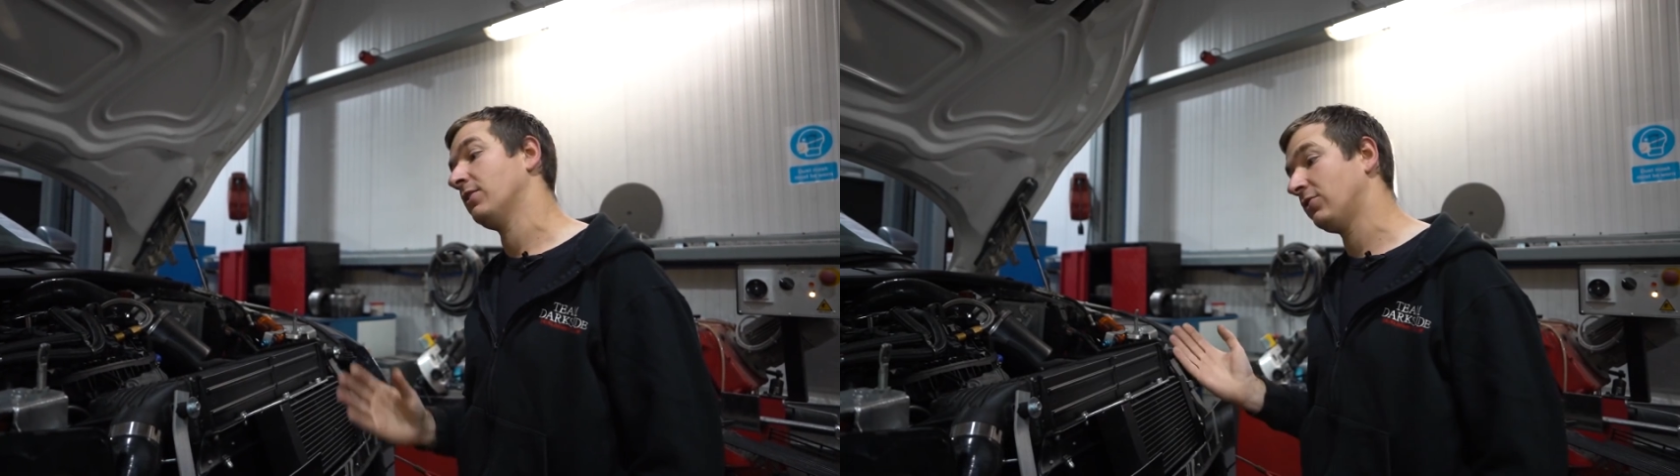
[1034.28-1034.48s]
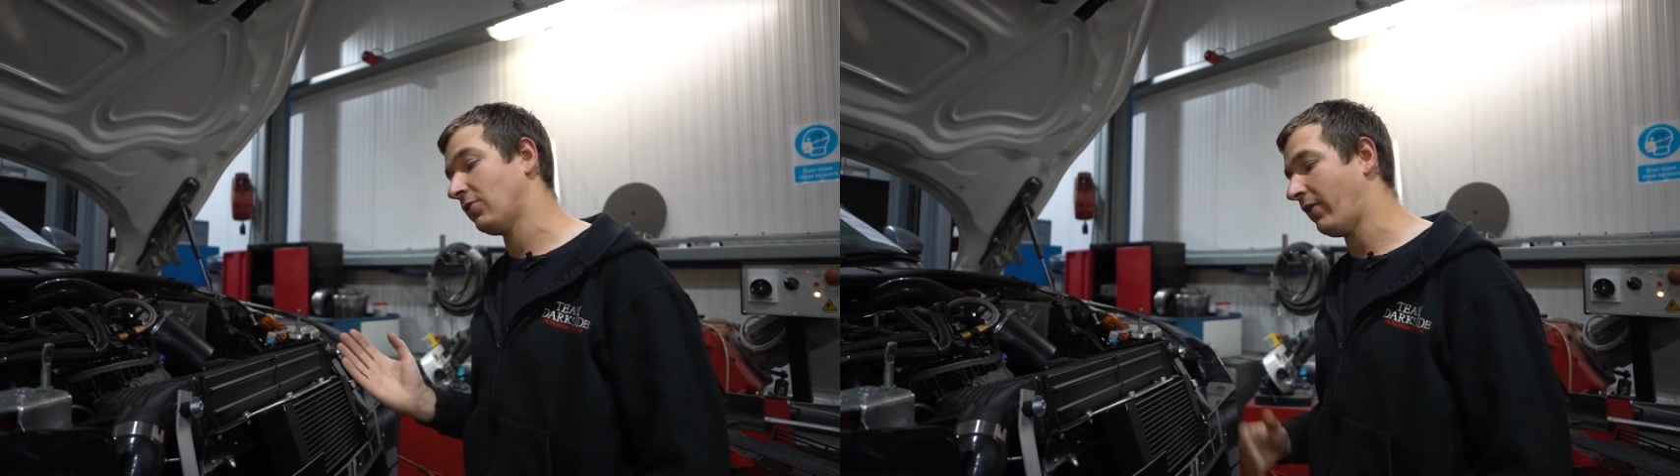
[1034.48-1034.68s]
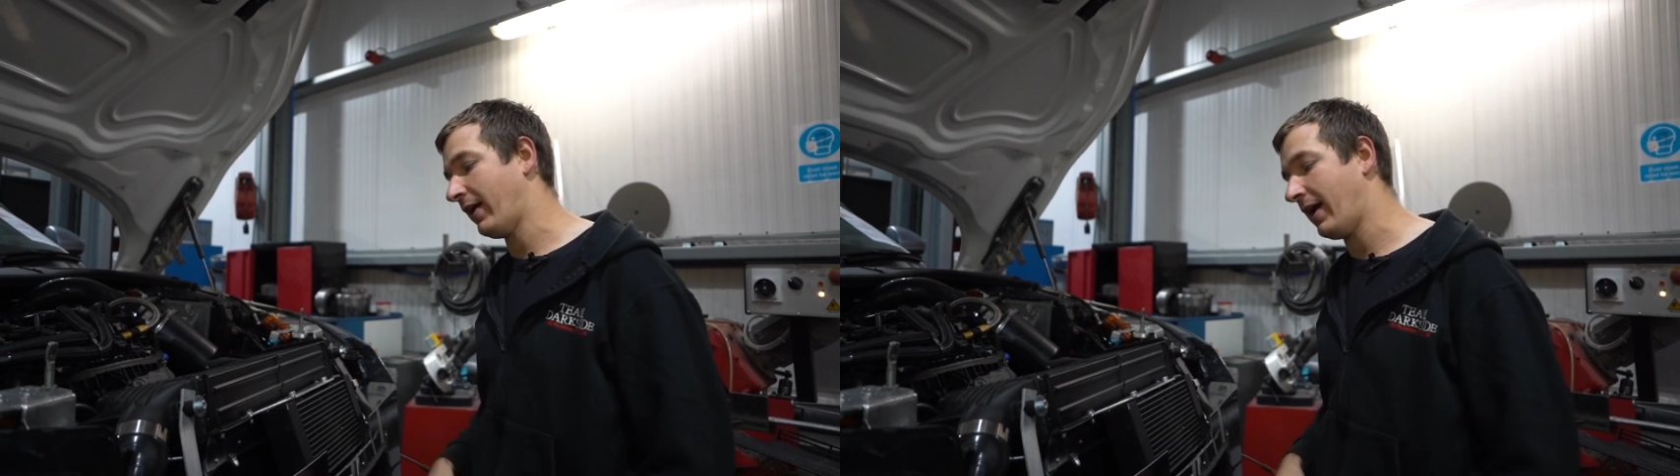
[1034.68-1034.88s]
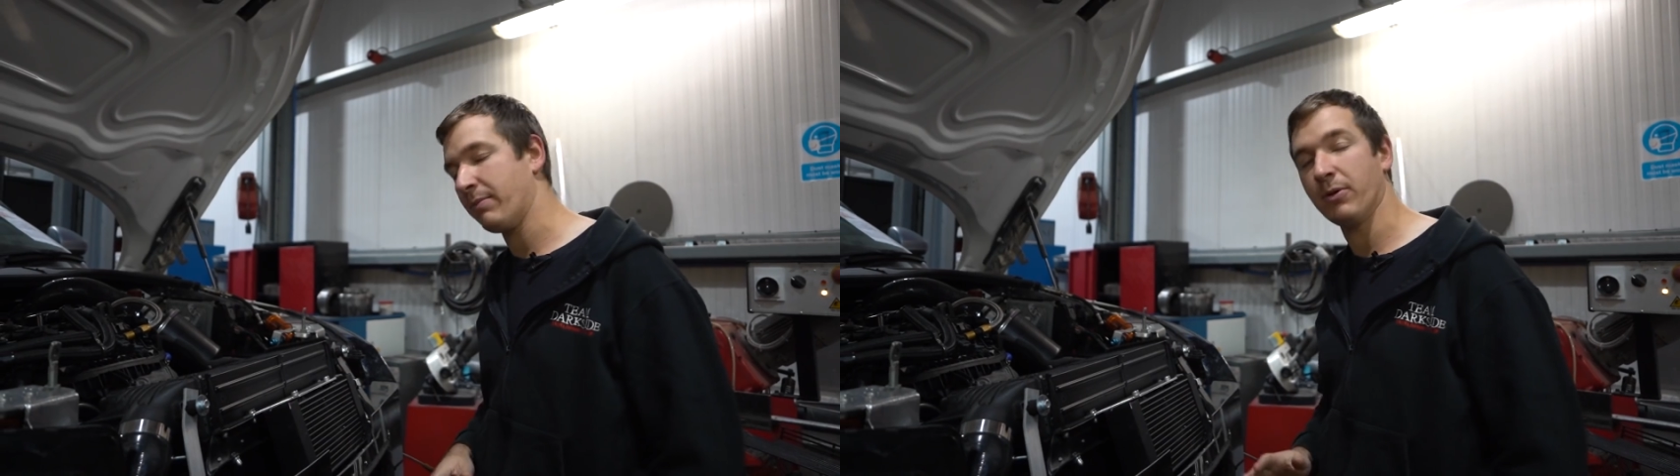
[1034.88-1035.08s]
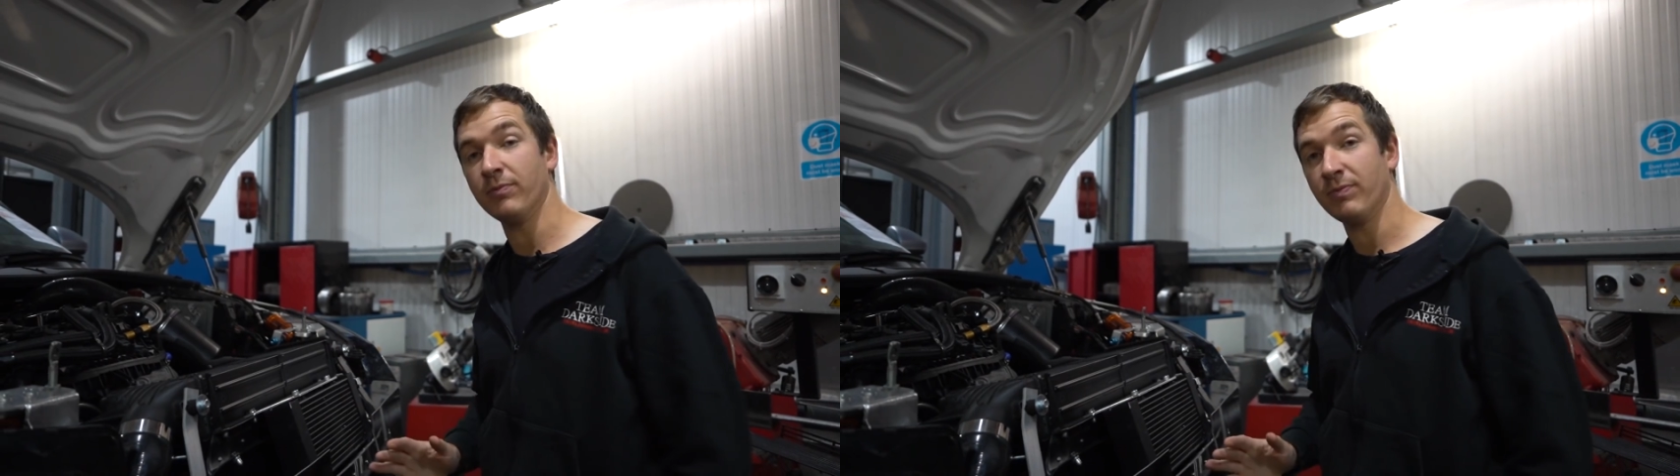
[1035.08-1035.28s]
sort that out,
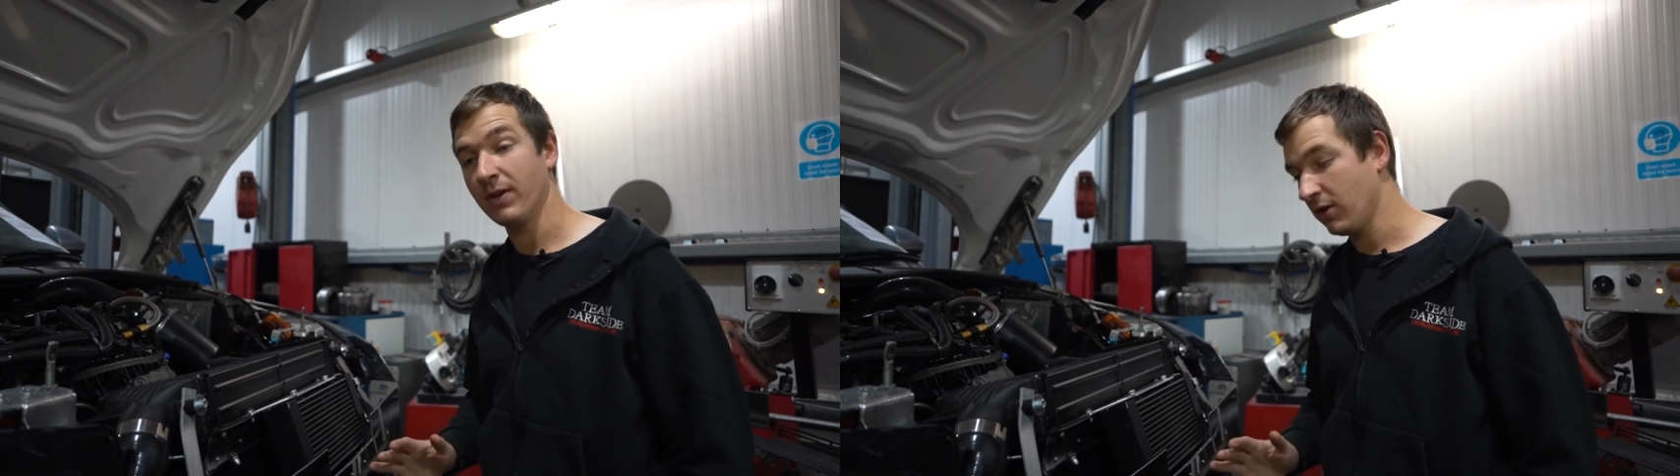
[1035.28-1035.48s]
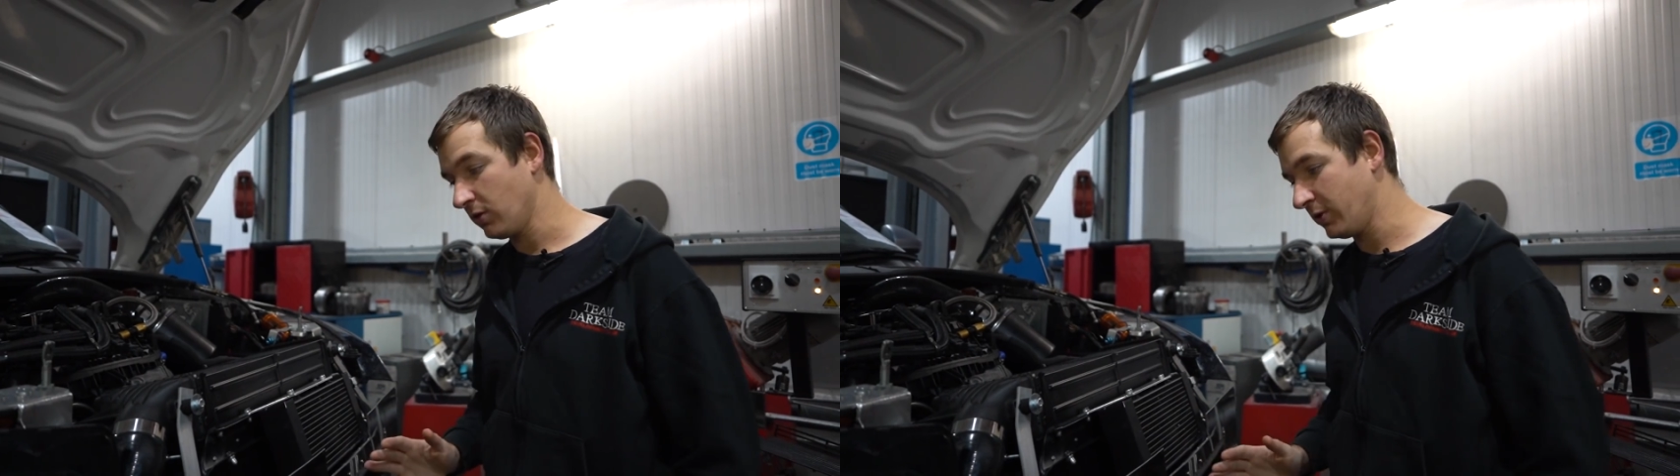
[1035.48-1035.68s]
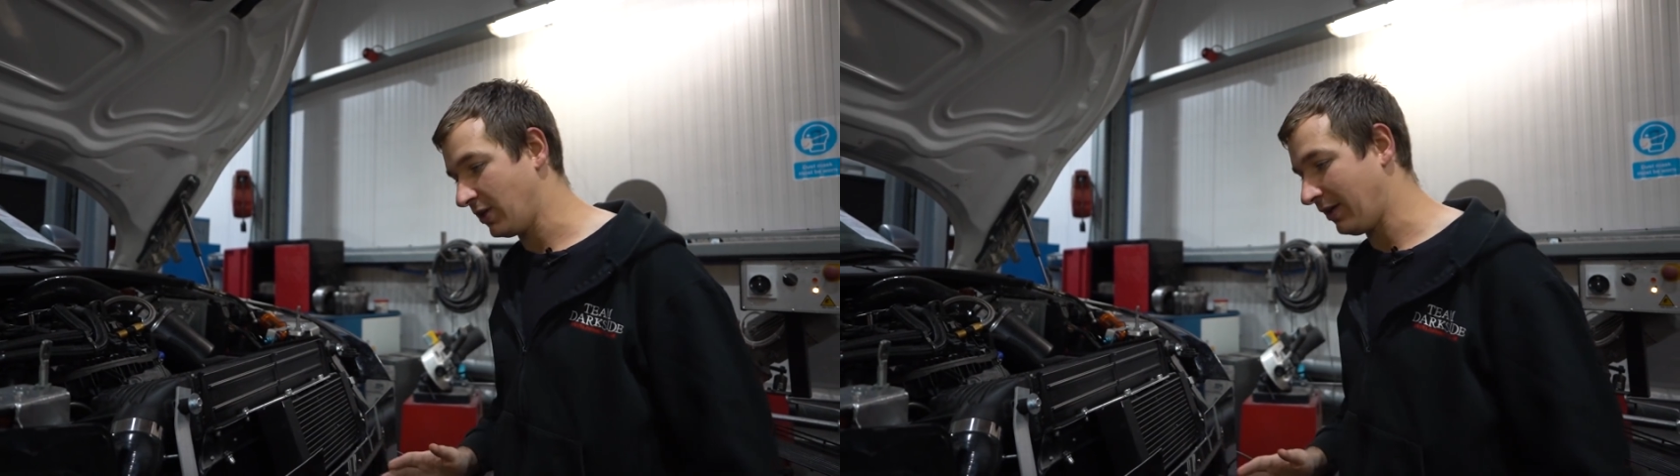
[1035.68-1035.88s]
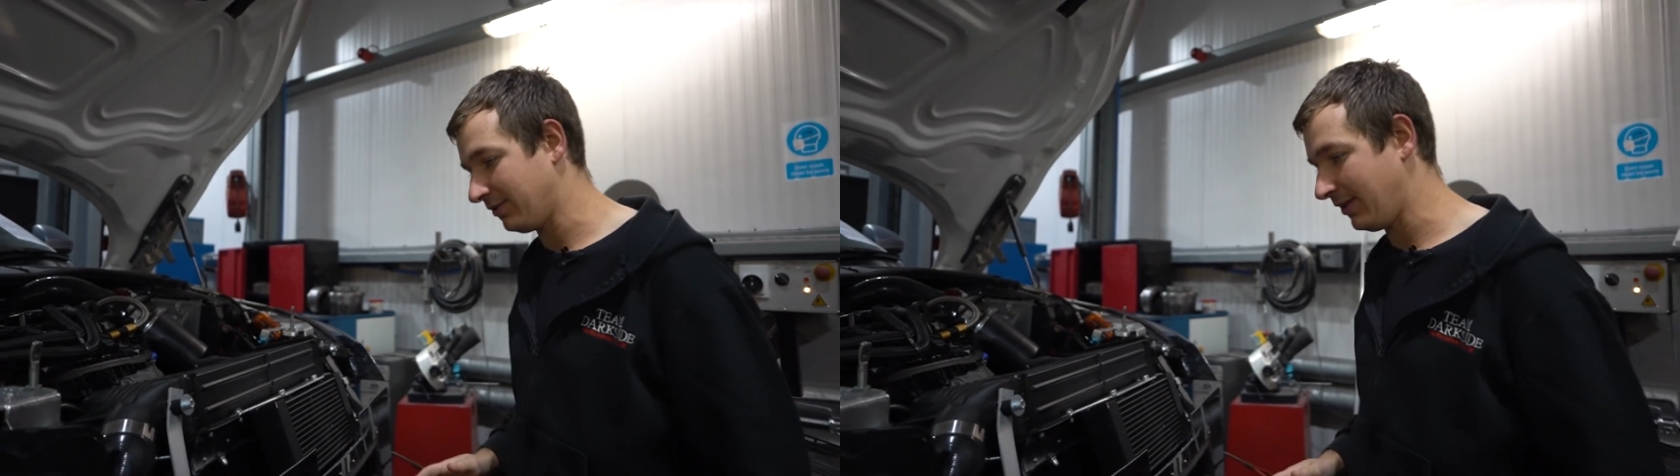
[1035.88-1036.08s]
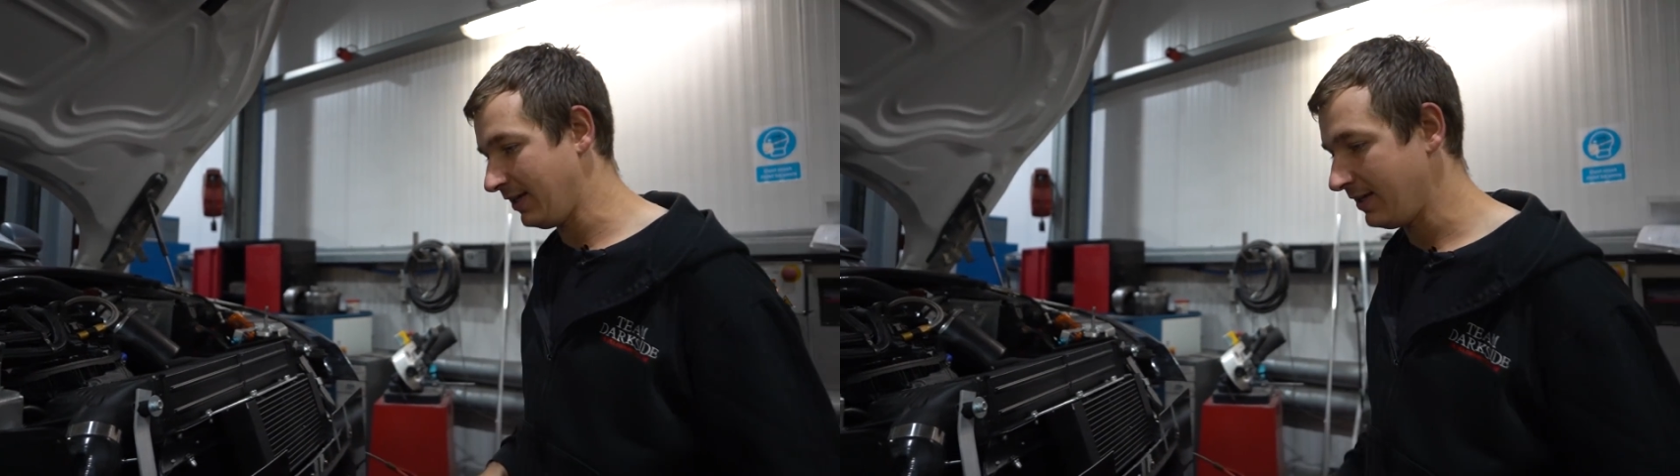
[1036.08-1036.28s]
but we shall
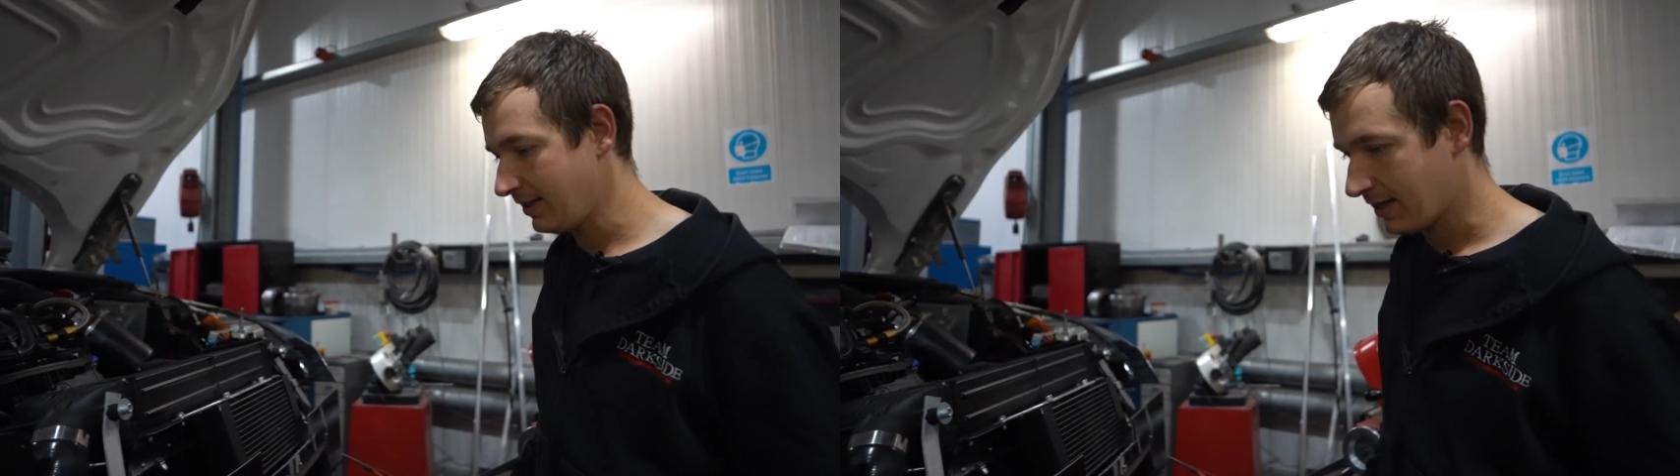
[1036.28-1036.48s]
see.